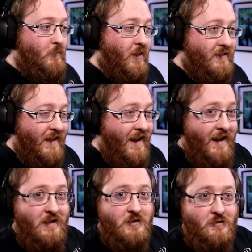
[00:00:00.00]
but
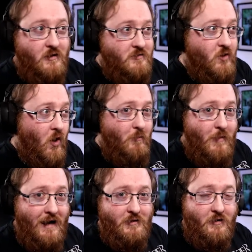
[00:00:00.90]
age does not
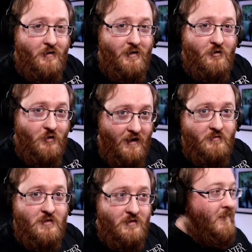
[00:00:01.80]
matter in
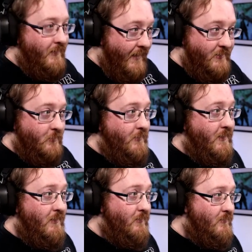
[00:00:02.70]
drafts. Getting
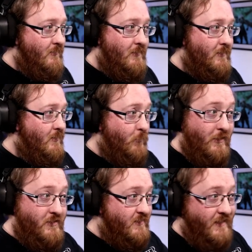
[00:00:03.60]
somebody
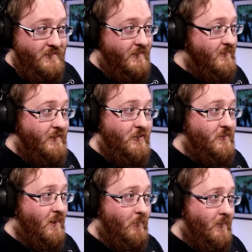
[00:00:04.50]
with the 16
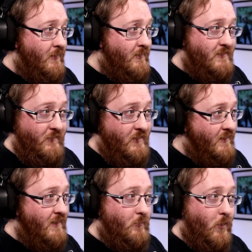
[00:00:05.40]
leadership,
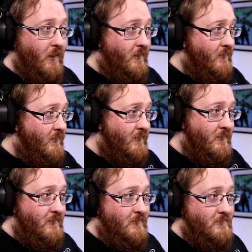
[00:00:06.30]
17 teamwork,
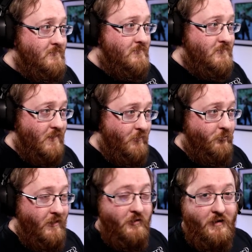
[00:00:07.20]
that'll
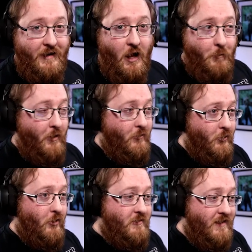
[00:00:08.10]
really, really help out
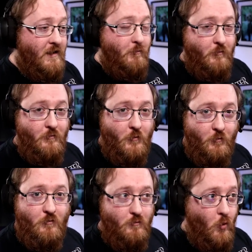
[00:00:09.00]
your team
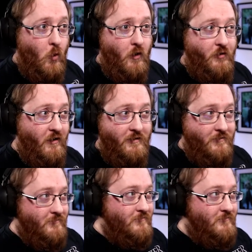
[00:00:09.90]
more than,